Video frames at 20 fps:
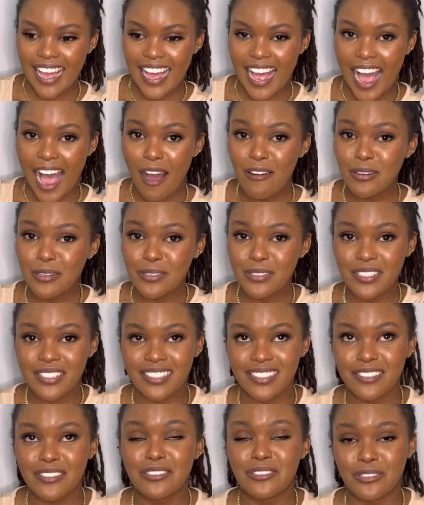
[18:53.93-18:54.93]
I
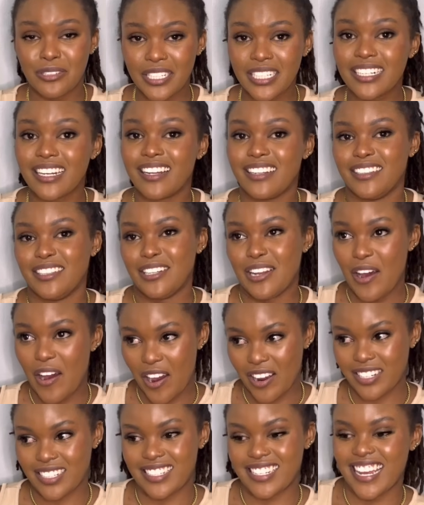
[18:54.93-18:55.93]
was doing a
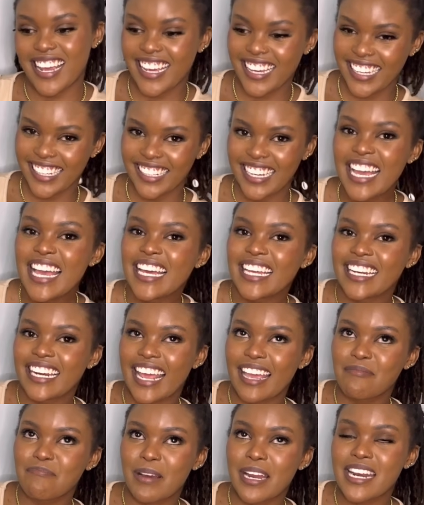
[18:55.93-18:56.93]
lot.
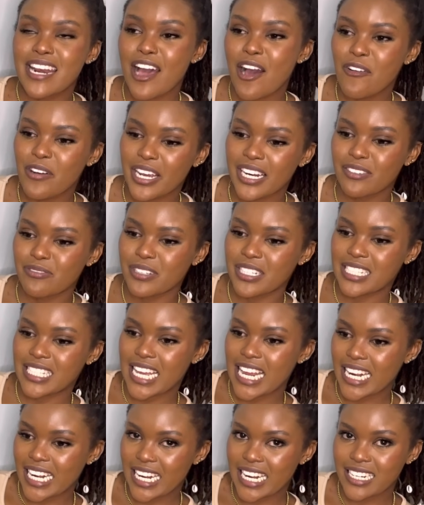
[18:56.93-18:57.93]
Like, but now when we
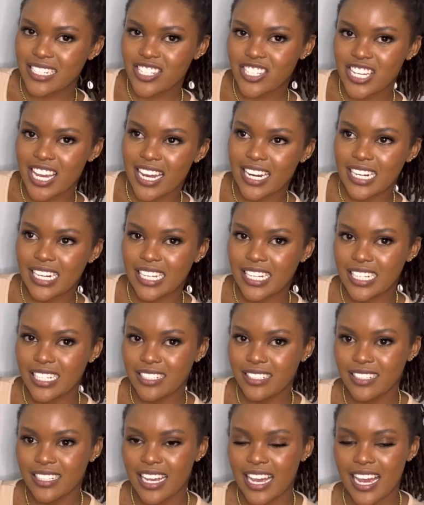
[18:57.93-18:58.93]
started a channel,
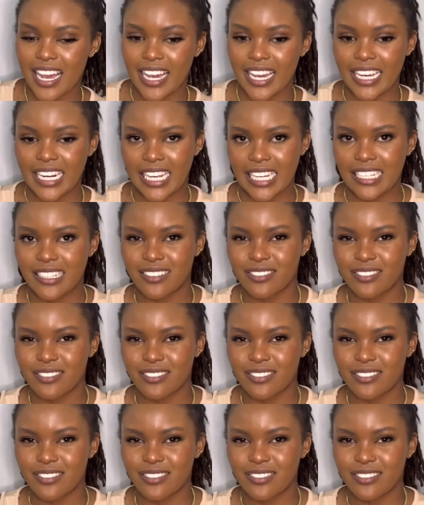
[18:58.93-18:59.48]
I like